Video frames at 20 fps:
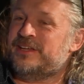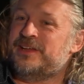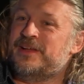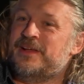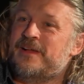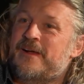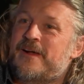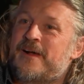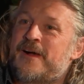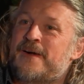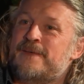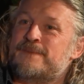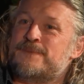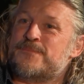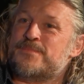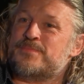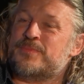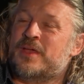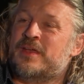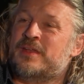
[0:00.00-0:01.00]
and
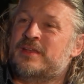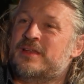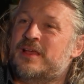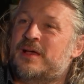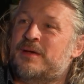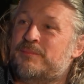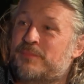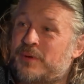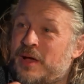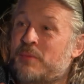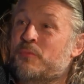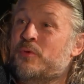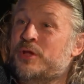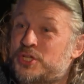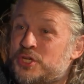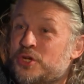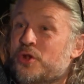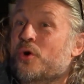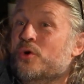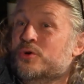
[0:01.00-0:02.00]
we
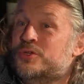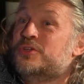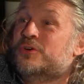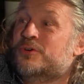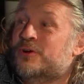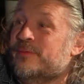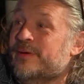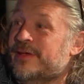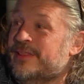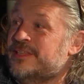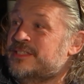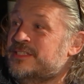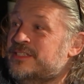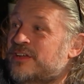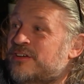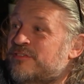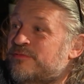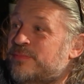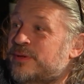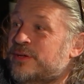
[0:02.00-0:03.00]
should all talk about this
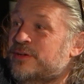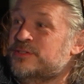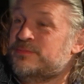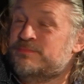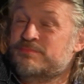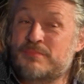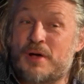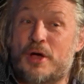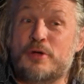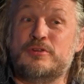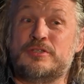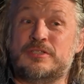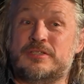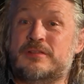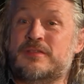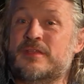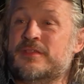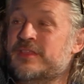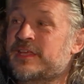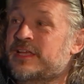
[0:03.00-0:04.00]
stuff because most
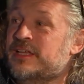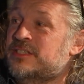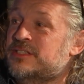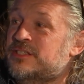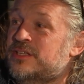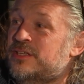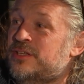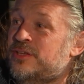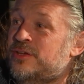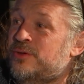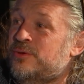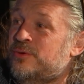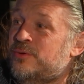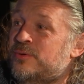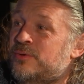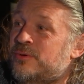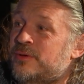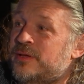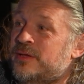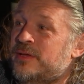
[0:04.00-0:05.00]
of the things that
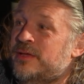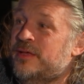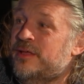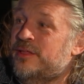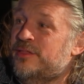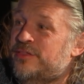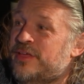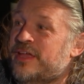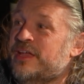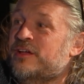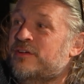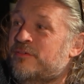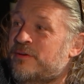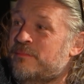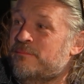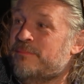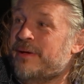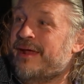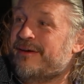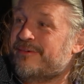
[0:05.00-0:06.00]
you think are
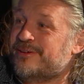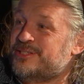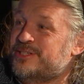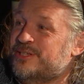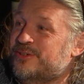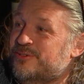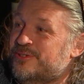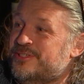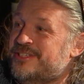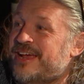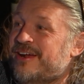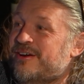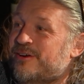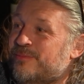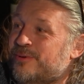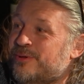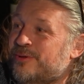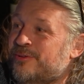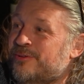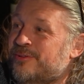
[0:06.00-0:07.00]
embarrassing or
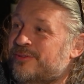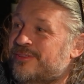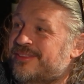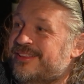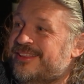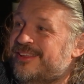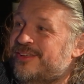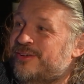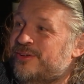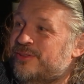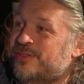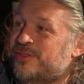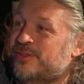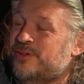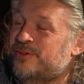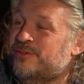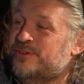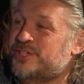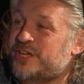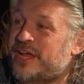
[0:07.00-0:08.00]
terrible or that
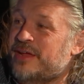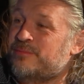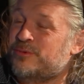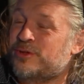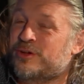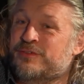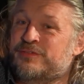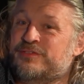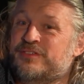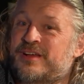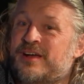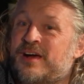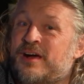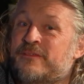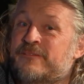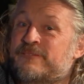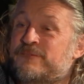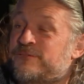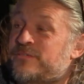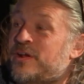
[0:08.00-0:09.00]
you're ashamed of
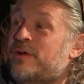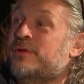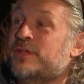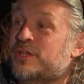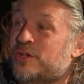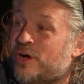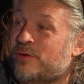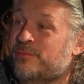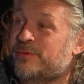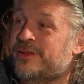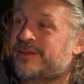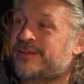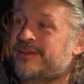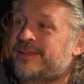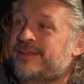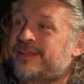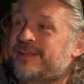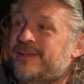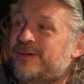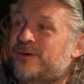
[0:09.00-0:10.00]
are very common
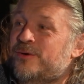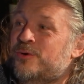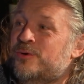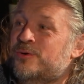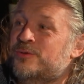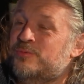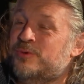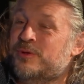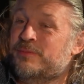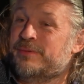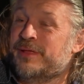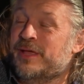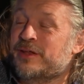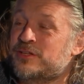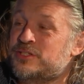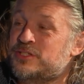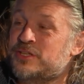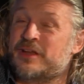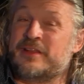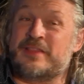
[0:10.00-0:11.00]
or will be
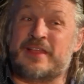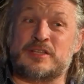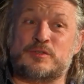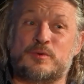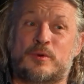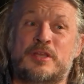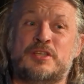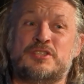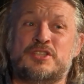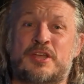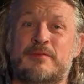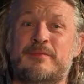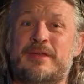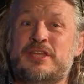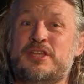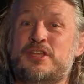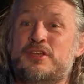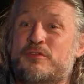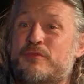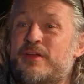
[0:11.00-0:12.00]
understood. And that's what, as a
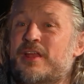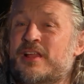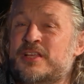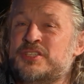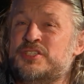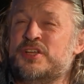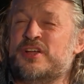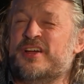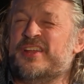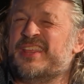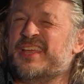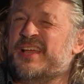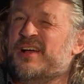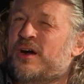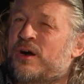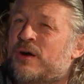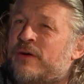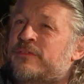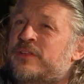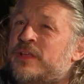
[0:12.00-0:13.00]
comedian, you realise, you kind of think,
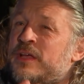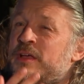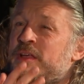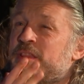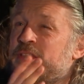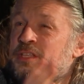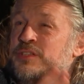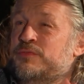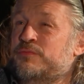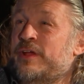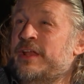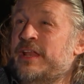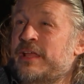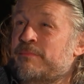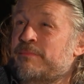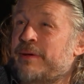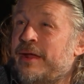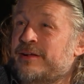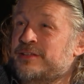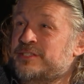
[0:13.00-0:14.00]
oh, this really
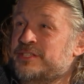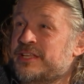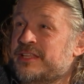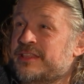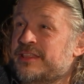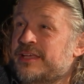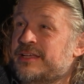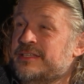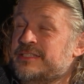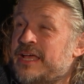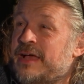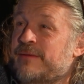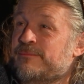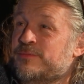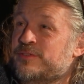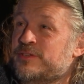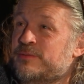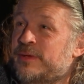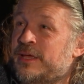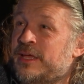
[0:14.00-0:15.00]
embarrassing thing has
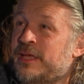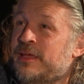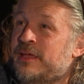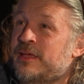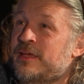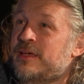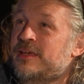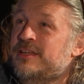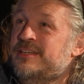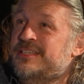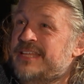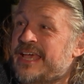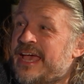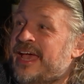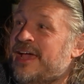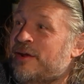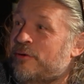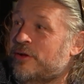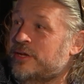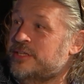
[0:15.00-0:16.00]
happened to me.
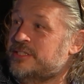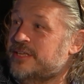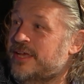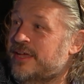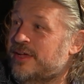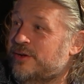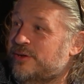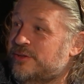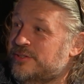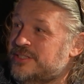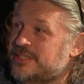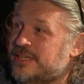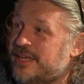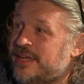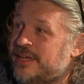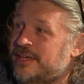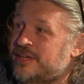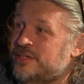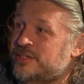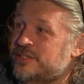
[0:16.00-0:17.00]
Dare I say it on
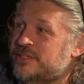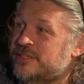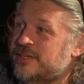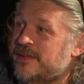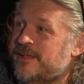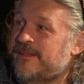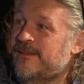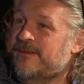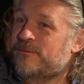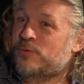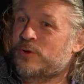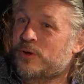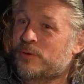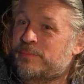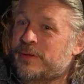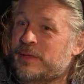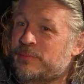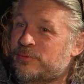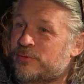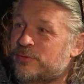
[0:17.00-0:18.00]
stage? Will
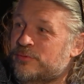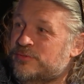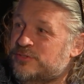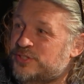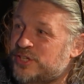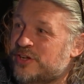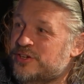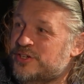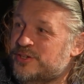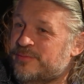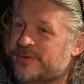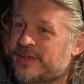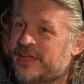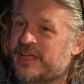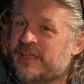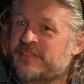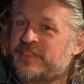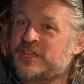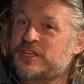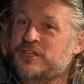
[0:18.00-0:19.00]
people judge
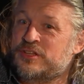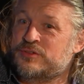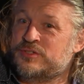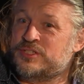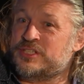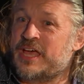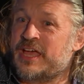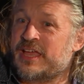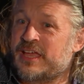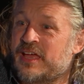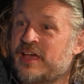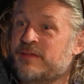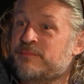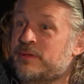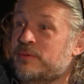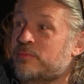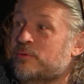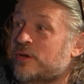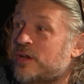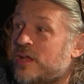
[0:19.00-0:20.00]
me? And then you'd say it and
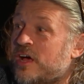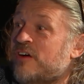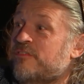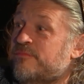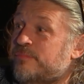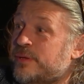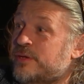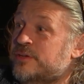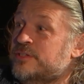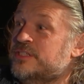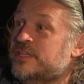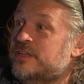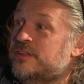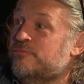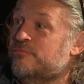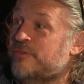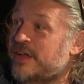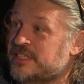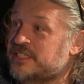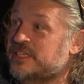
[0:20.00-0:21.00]
people laugh because it
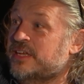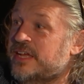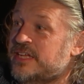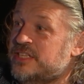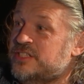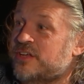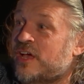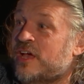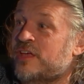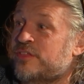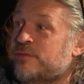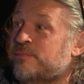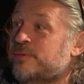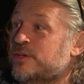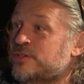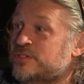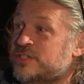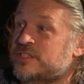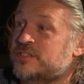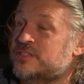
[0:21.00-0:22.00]
resonates either
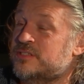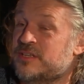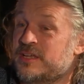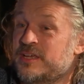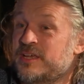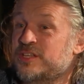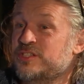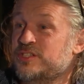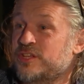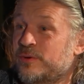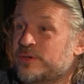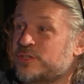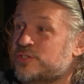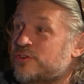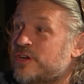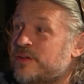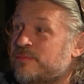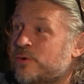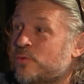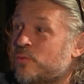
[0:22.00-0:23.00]
because it's so
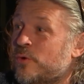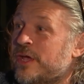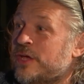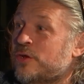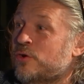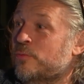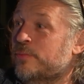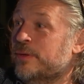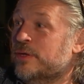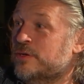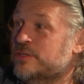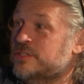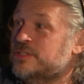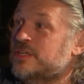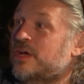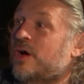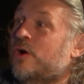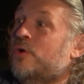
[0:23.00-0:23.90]
extreme and weird or because,